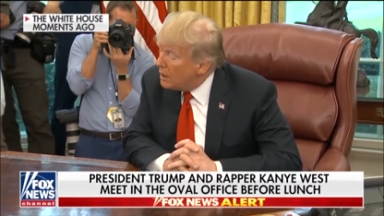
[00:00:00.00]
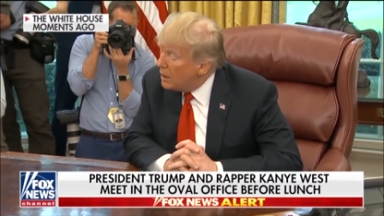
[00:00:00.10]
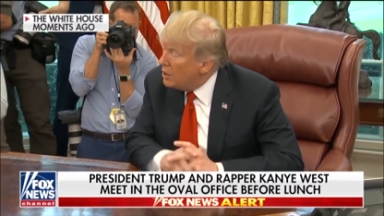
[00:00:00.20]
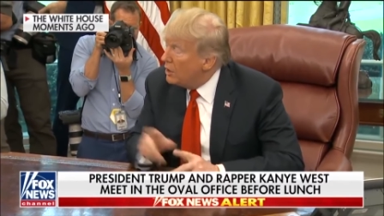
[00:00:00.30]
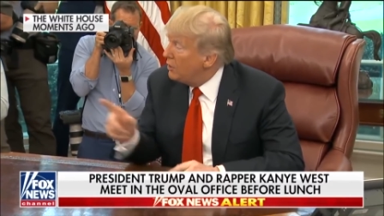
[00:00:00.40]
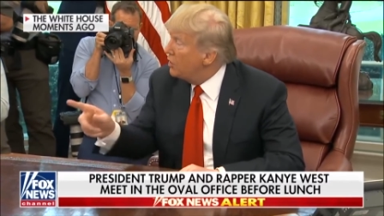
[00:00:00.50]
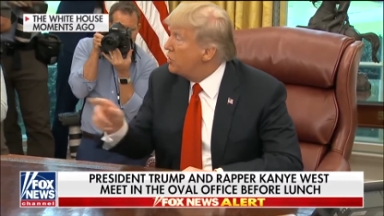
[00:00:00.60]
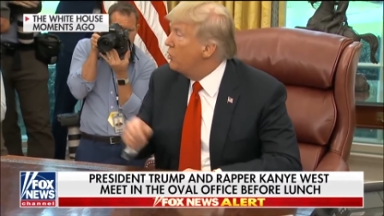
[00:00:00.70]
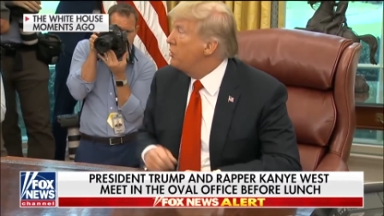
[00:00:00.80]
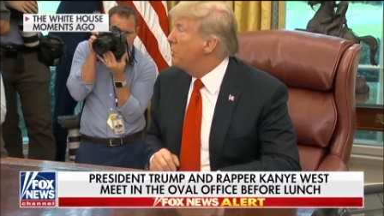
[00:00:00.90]
Well, and you know, that's
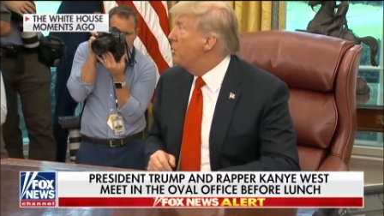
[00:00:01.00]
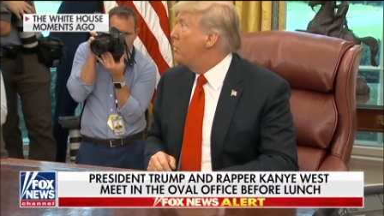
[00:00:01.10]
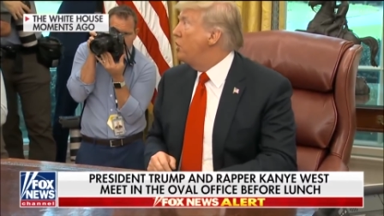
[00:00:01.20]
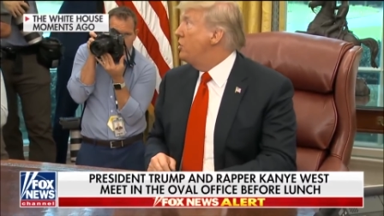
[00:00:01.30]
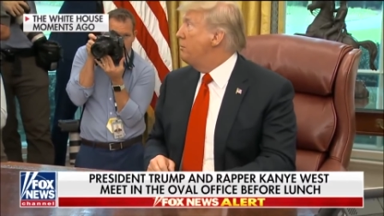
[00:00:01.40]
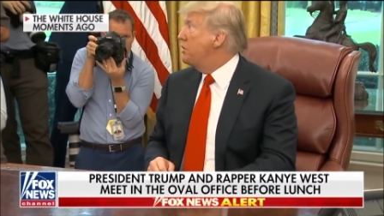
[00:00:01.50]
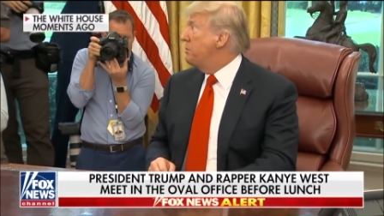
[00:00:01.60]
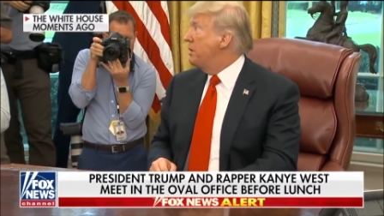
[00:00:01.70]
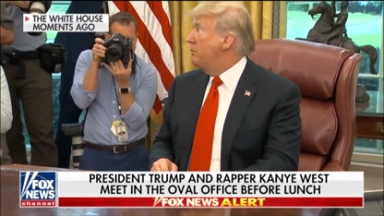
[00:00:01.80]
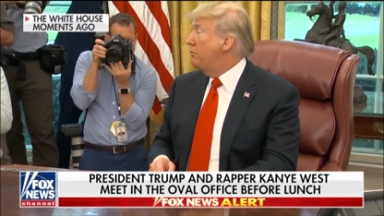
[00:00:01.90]
always been the way Jim has
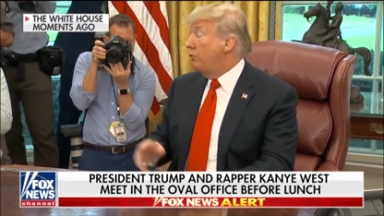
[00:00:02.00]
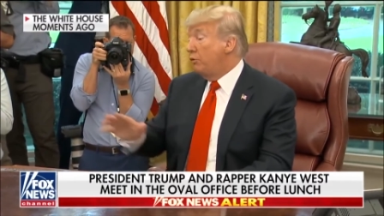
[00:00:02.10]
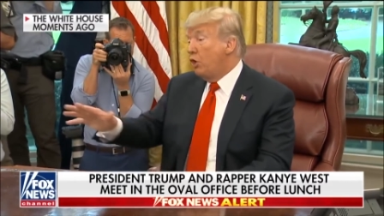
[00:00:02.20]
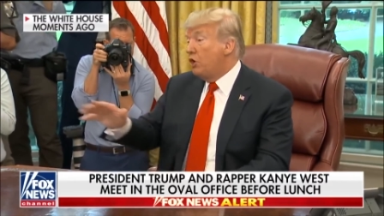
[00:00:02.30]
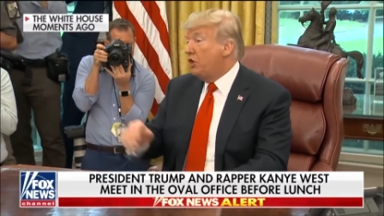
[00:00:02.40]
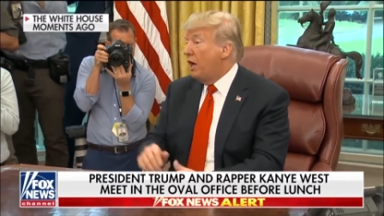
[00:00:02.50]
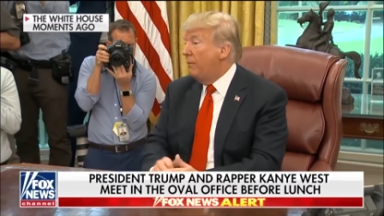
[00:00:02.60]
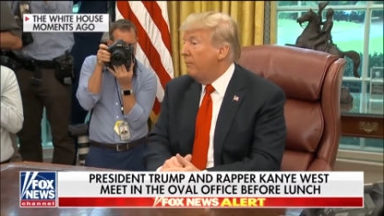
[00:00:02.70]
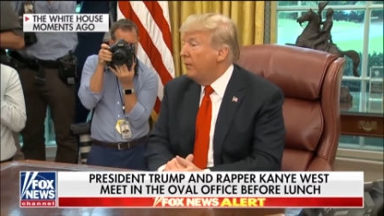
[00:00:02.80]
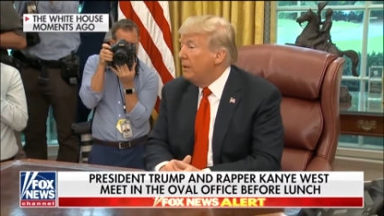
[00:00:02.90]
been for a long
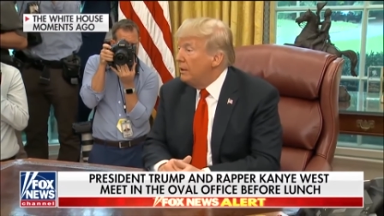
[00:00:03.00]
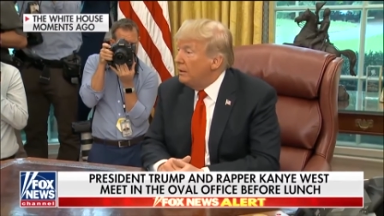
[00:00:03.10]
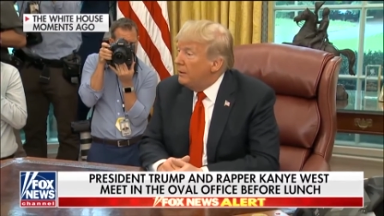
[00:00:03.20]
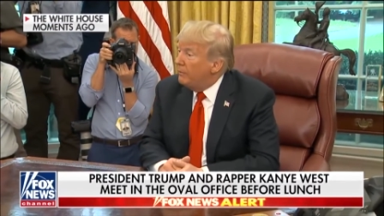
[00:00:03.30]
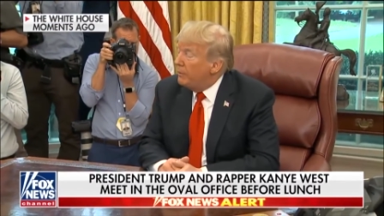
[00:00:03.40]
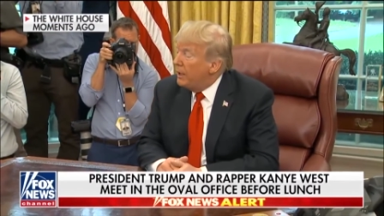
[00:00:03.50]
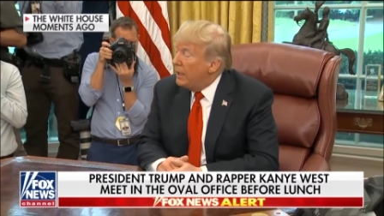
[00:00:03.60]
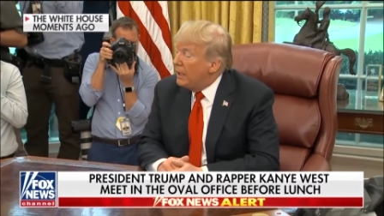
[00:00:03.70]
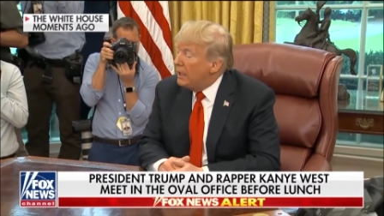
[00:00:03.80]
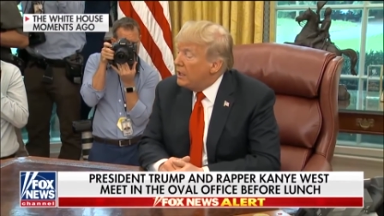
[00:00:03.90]
time
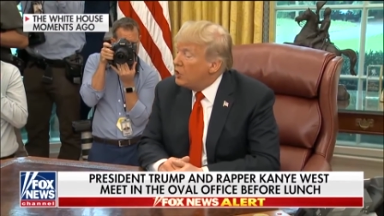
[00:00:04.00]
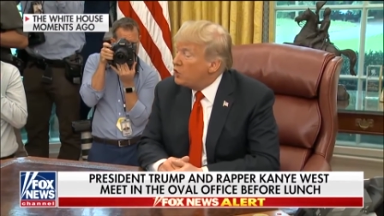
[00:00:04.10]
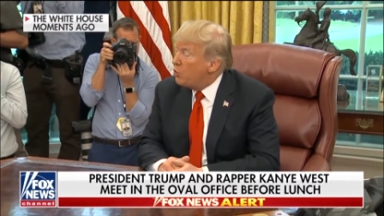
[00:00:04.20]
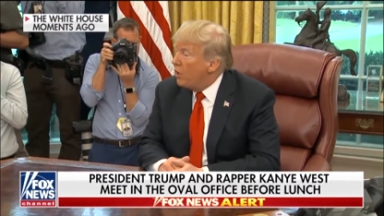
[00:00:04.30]
and he just